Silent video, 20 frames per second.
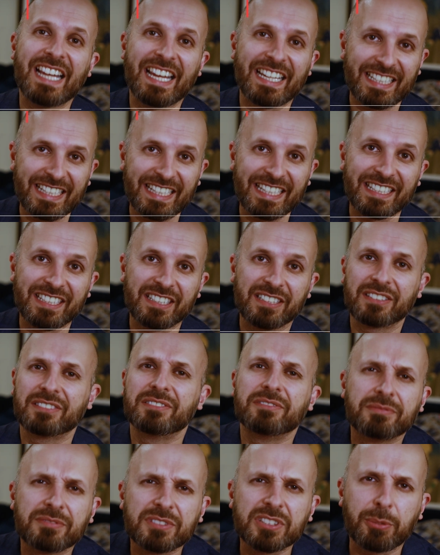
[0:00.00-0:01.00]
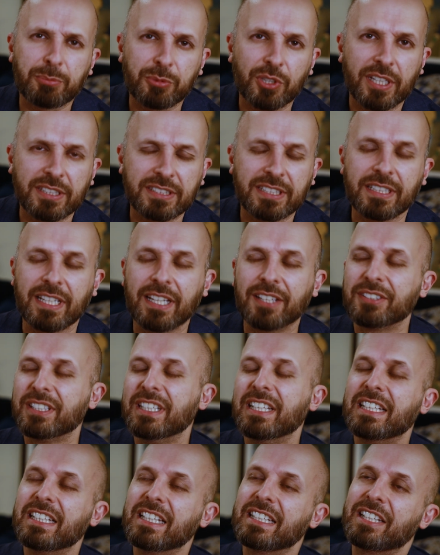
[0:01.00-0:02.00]
technique, summarizing now,
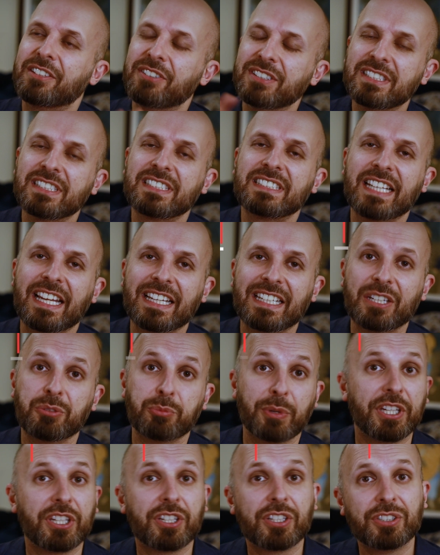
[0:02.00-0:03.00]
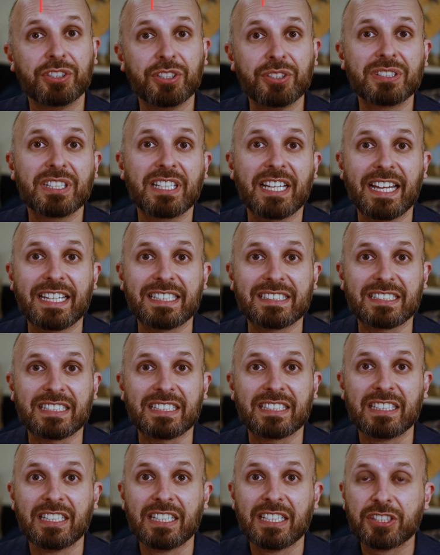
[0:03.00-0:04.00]
there is this technique where you can use a
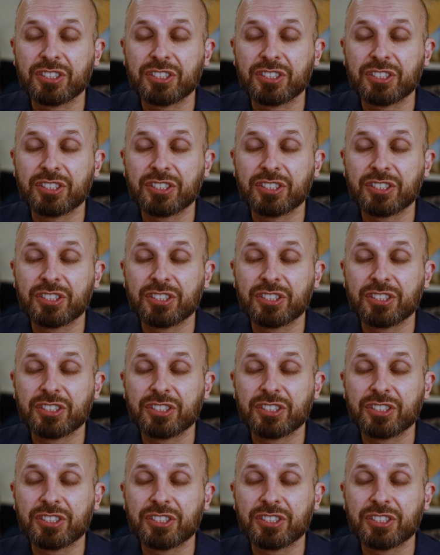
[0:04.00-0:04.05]
laser.